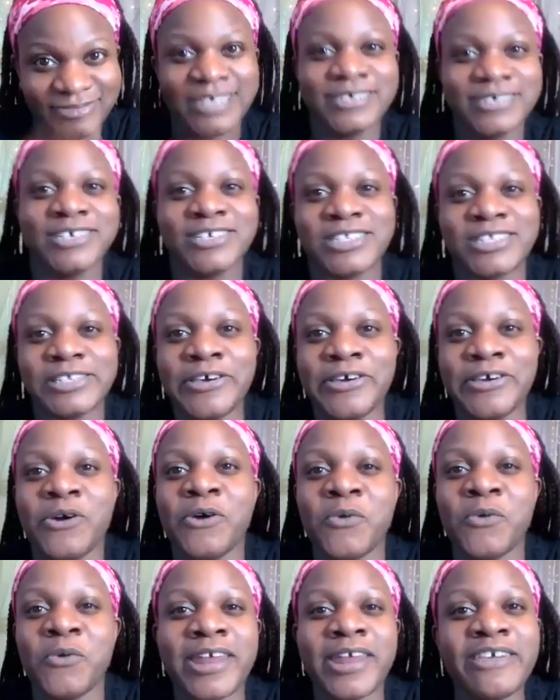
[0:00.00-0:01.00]

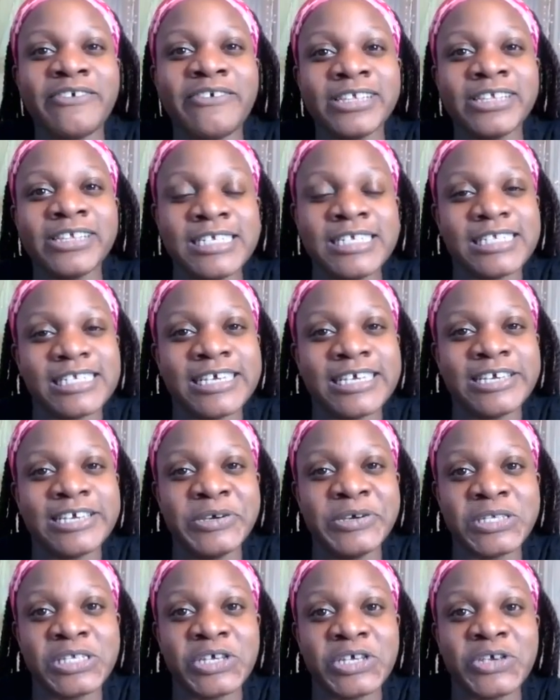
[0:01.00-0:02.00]
So what I released
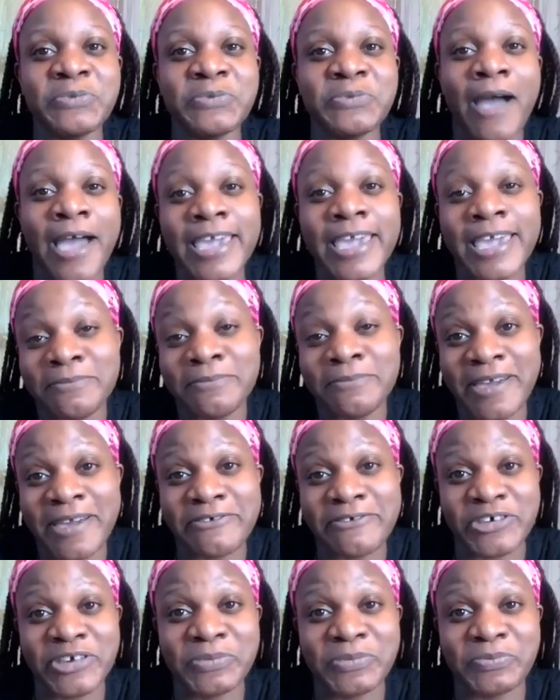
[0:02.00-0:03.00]
in my
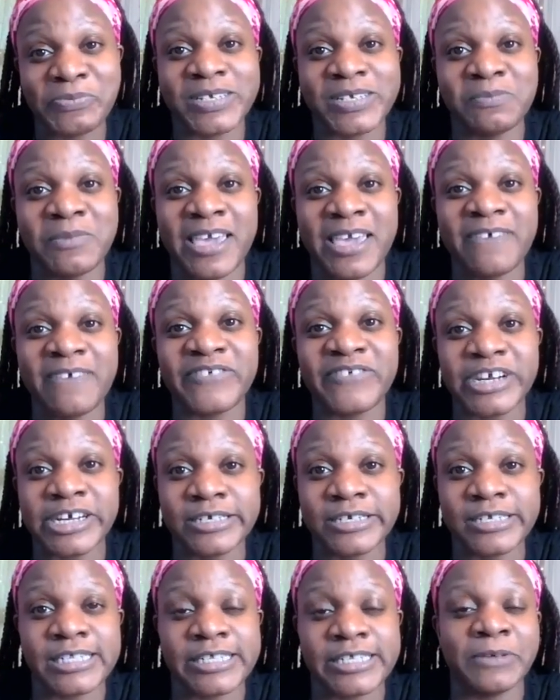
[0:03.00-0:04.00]
group was May
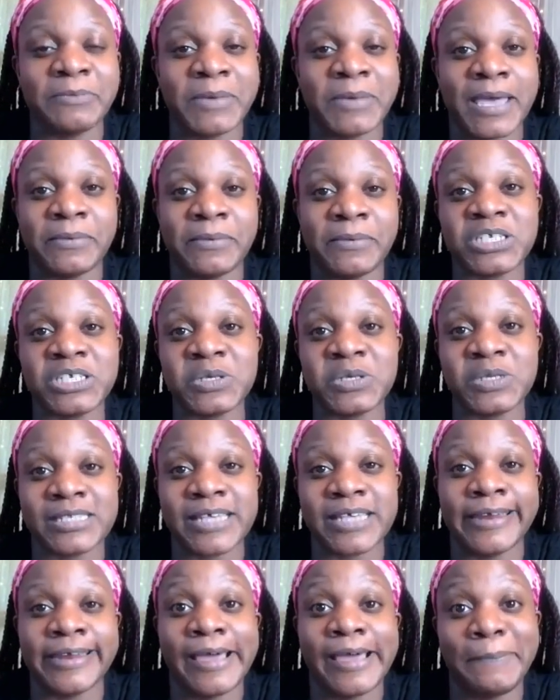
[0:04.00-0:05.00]
1st. They'll be able to
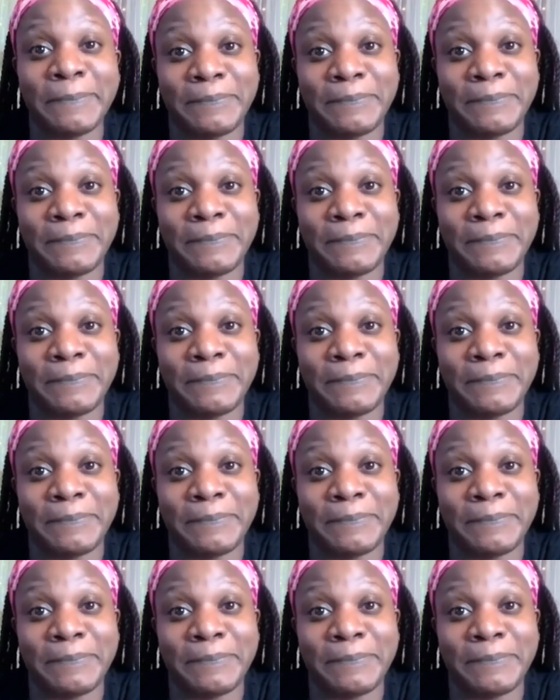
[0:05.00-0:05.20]
sign up.